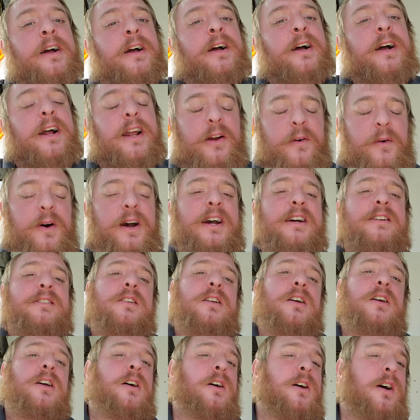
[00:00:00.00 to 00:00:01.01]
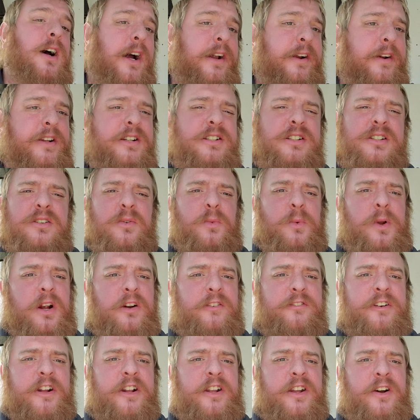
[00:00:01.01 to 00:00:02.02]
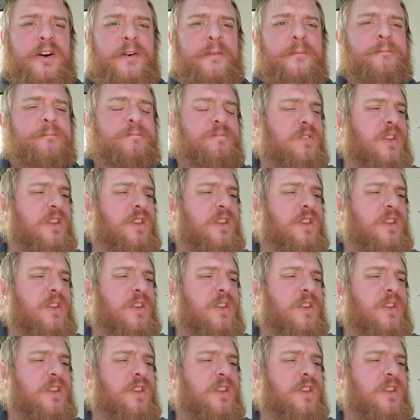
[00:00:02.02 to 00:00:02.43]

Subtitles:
Anyways, I know this is a weird video,